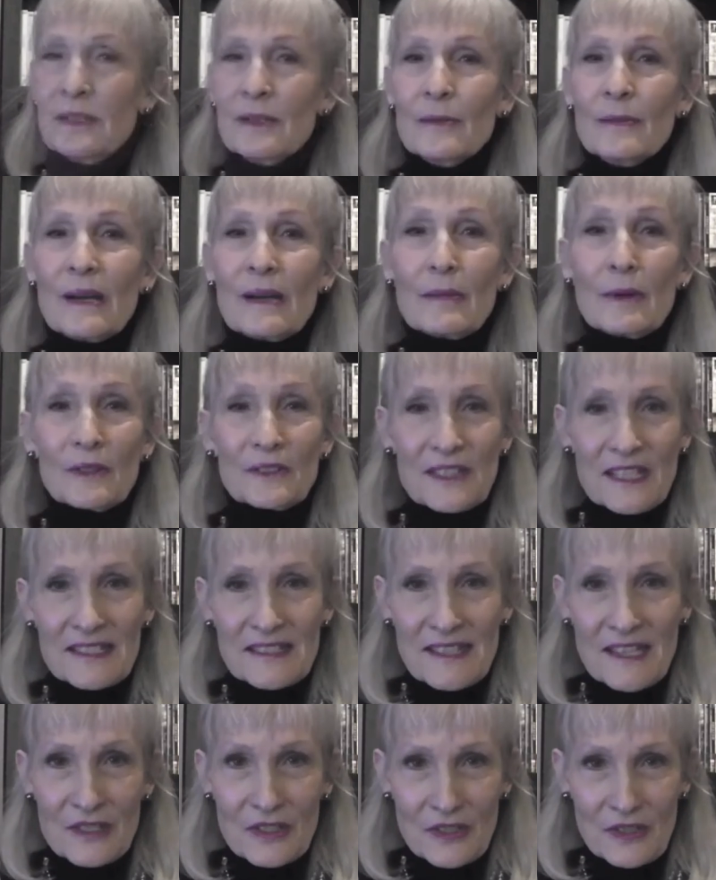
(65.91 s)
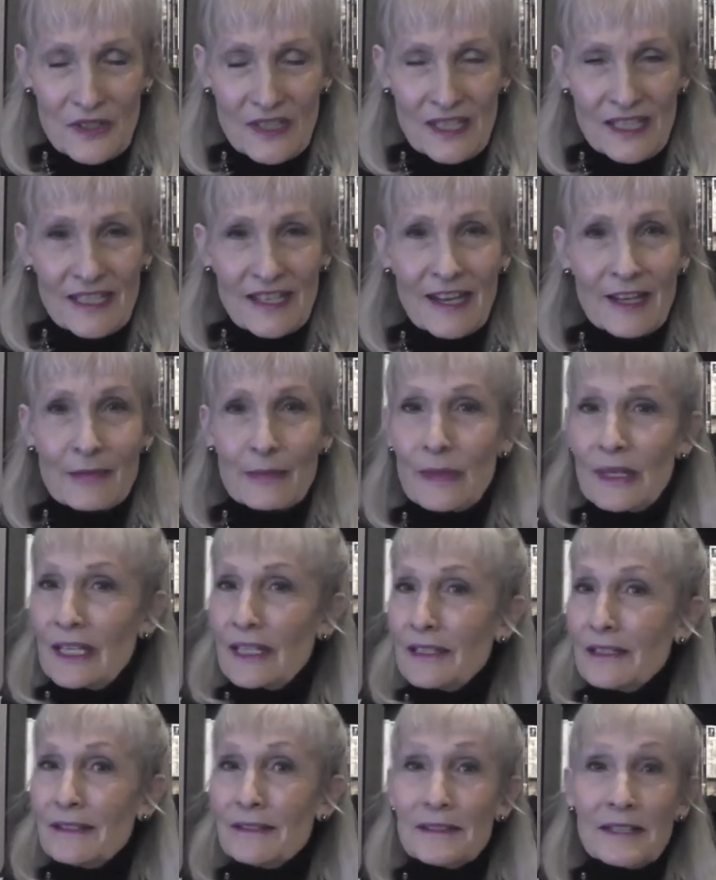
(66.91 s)
By multisensory, I
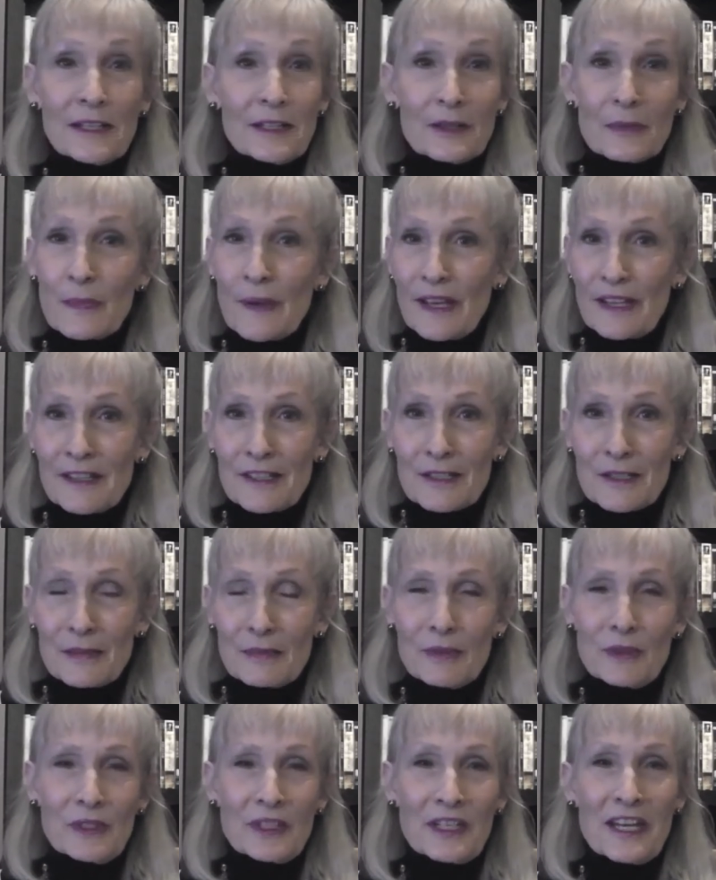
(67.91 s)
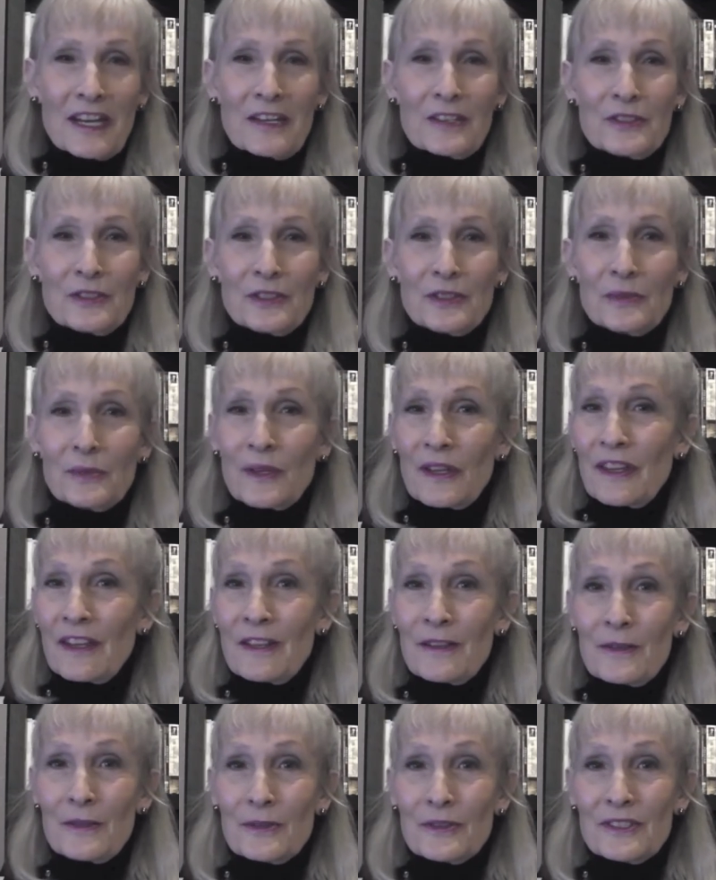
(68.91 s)
mean telepathic communication with
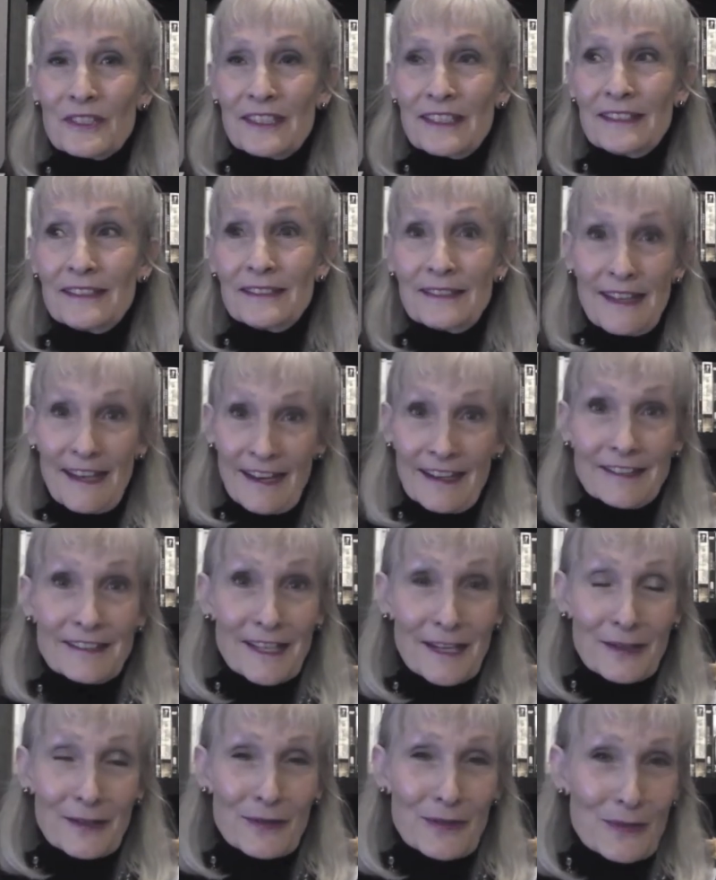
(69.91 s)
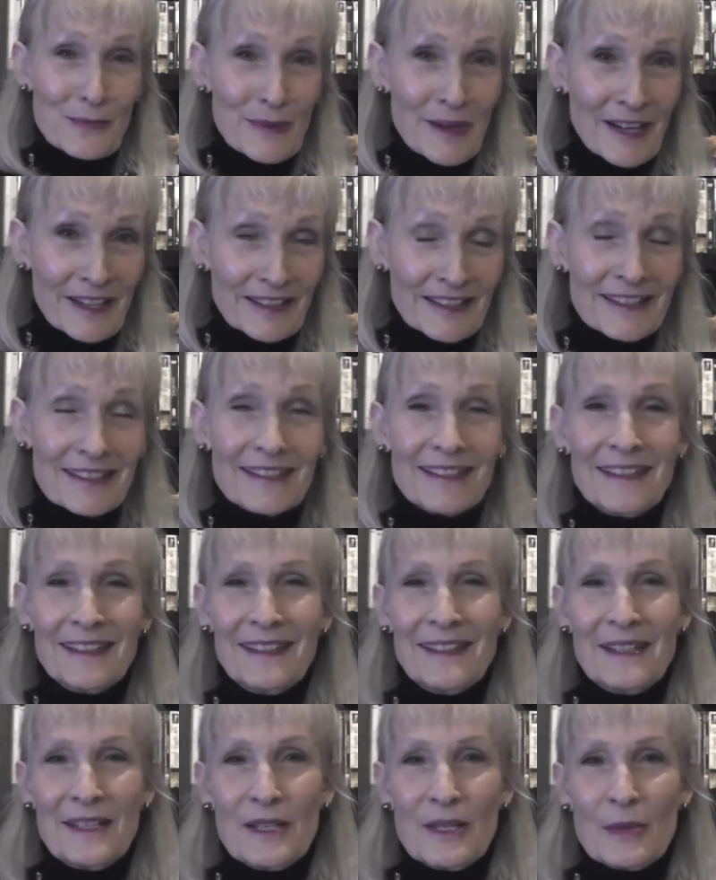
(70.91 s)
others in and out of the body,
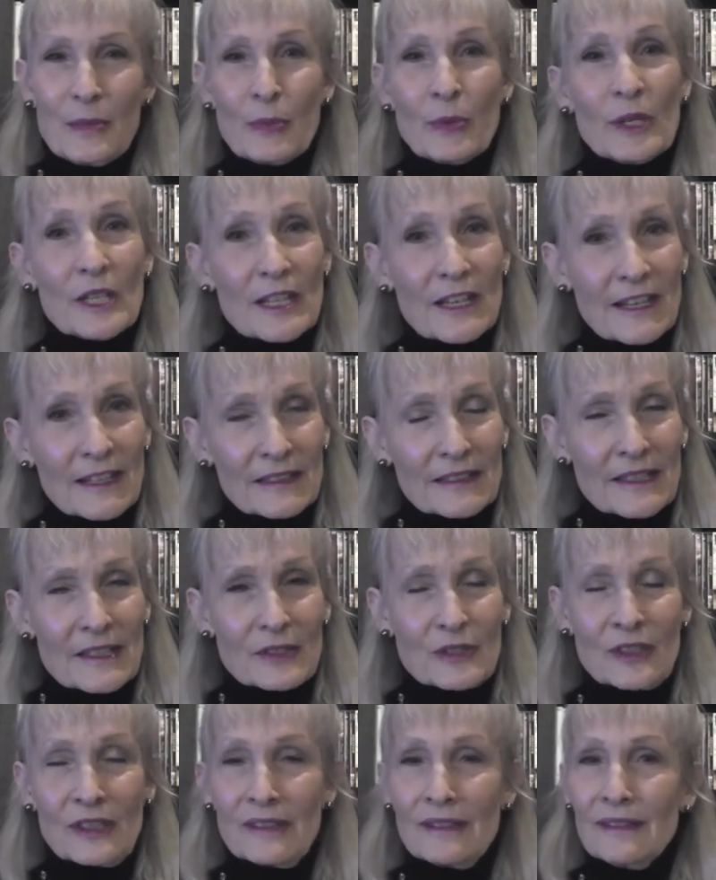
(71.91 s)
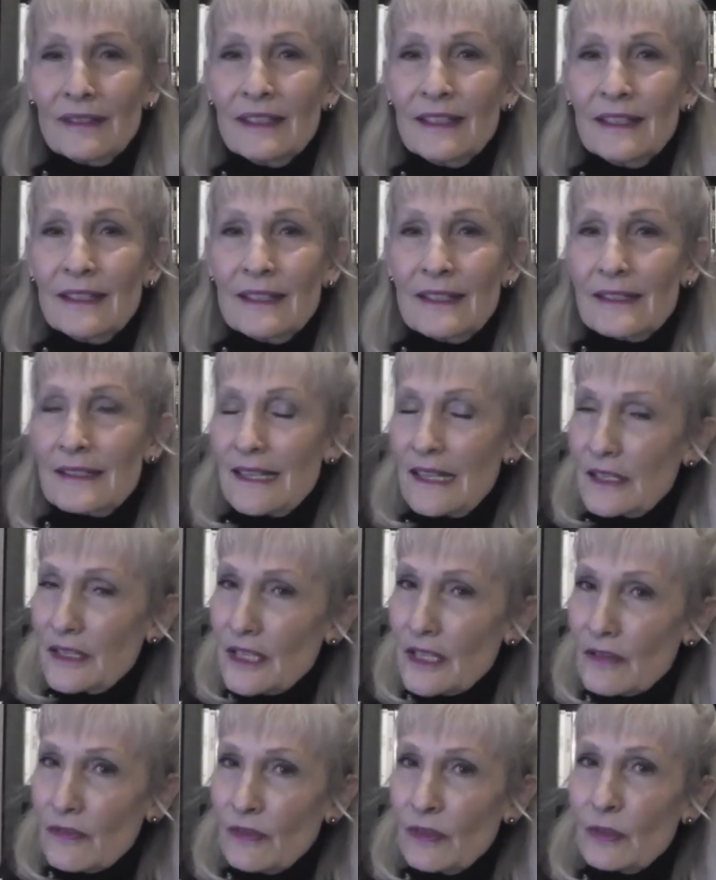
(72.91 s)
precognition,
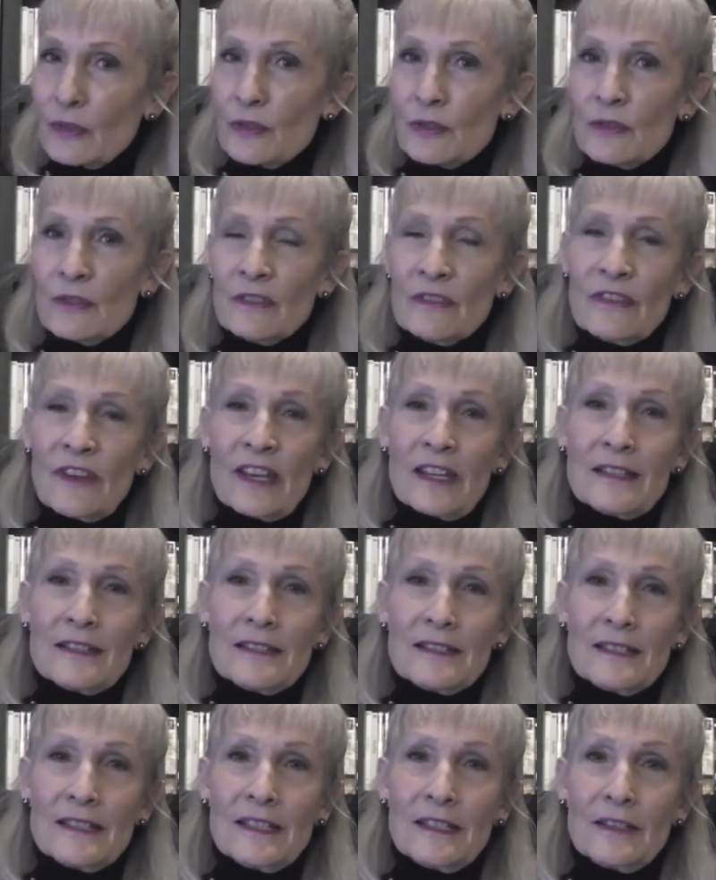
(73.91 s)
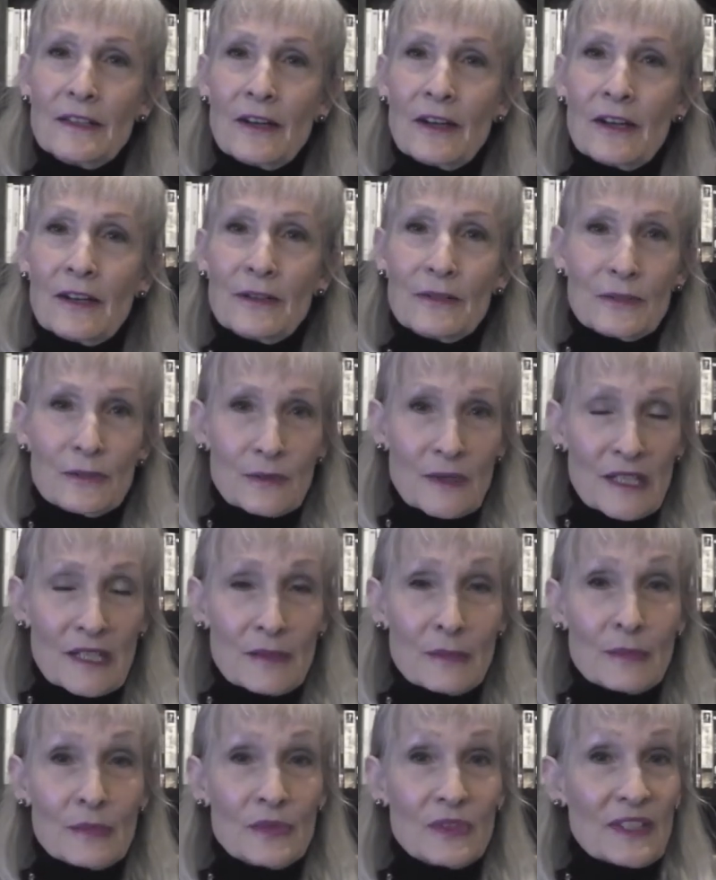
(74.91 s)
sensing future events in our
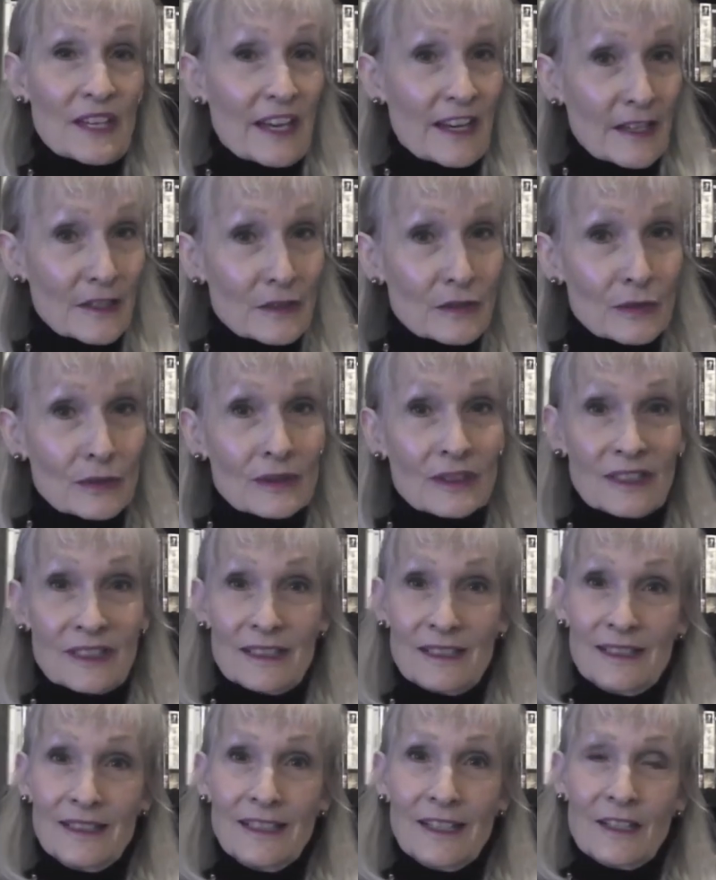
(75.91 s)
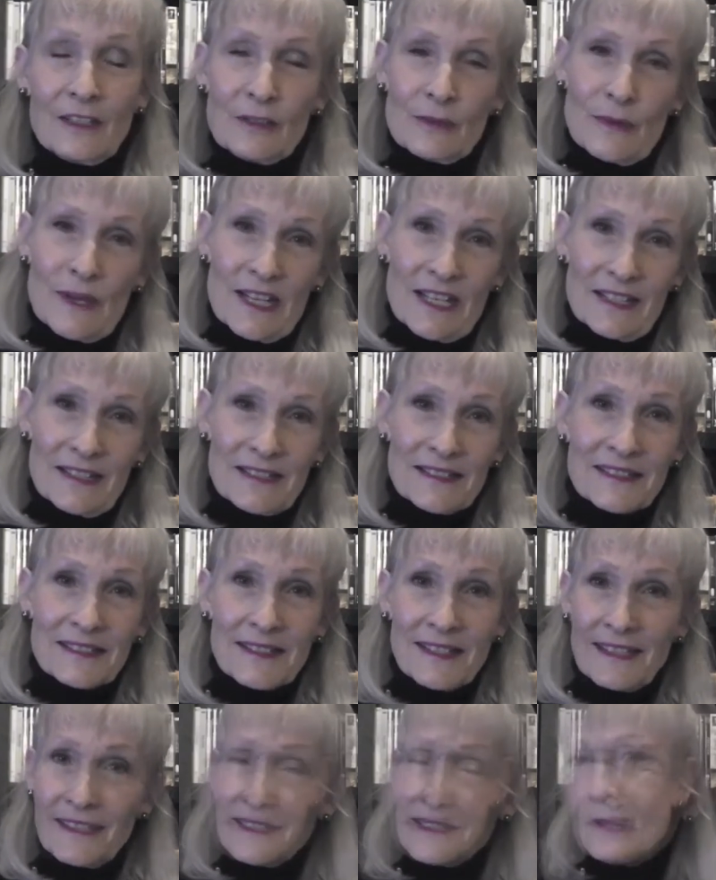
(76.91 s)
dreams and or our awakened state.